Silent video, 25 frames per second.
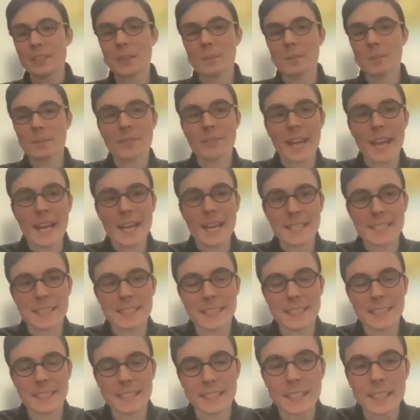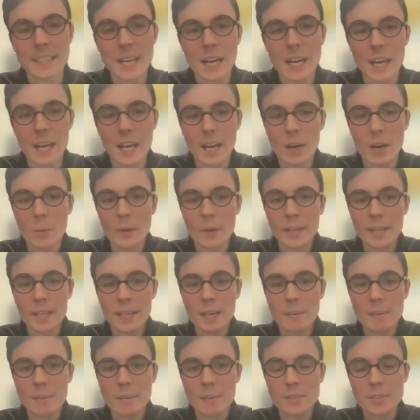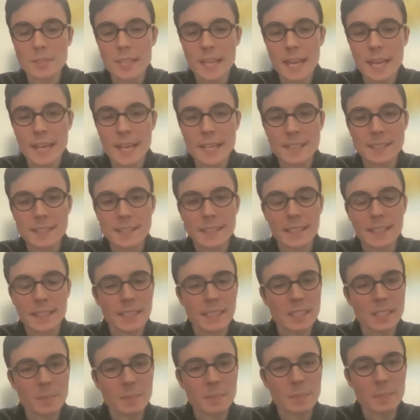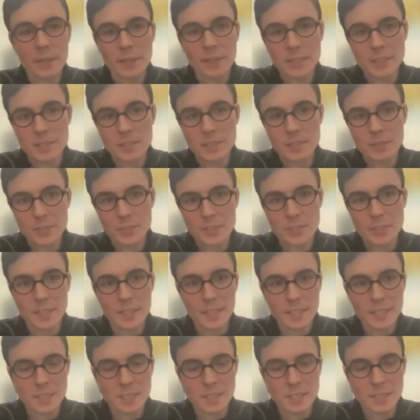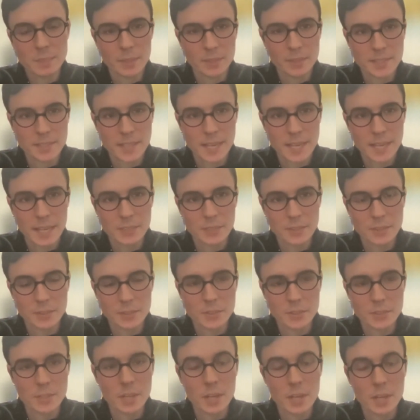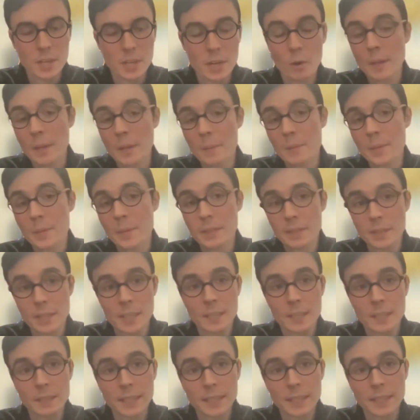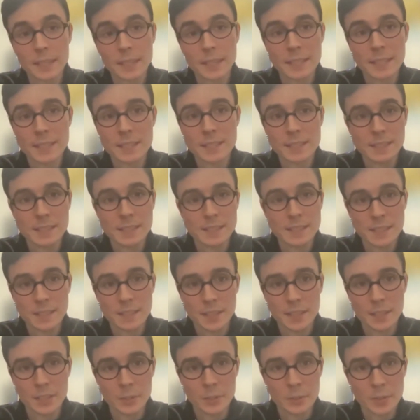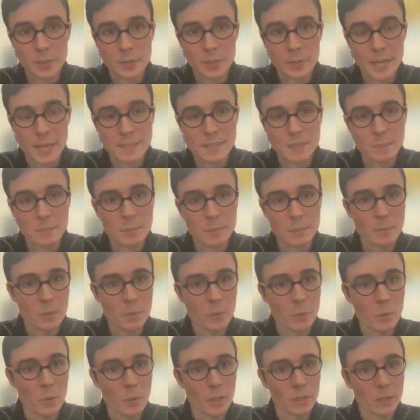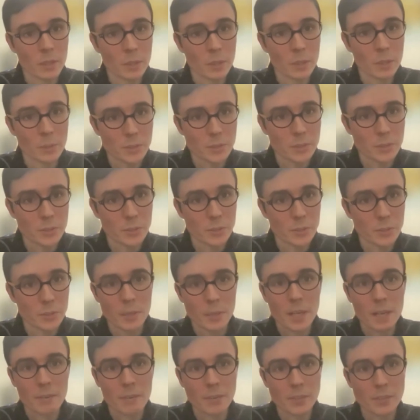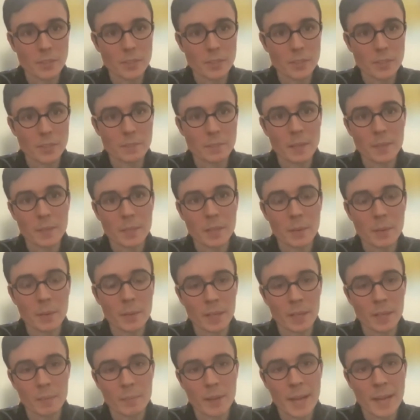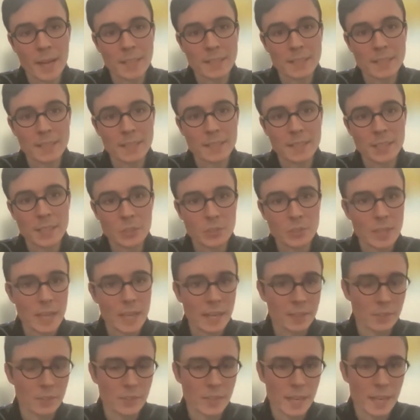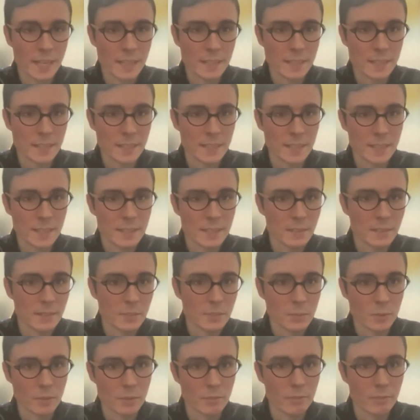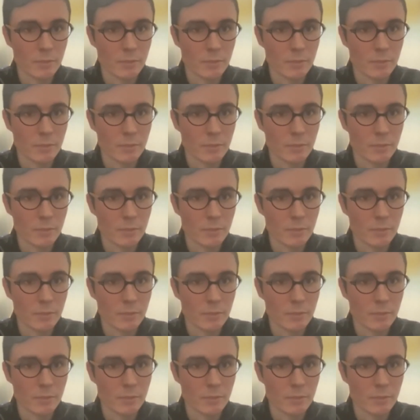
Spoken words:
terms of casting, when it comes to casting experienced versus inexperienced actors, or maybe like in this scenario, casting people who are close to you versus maybe going on backstage as Actors Access and sort of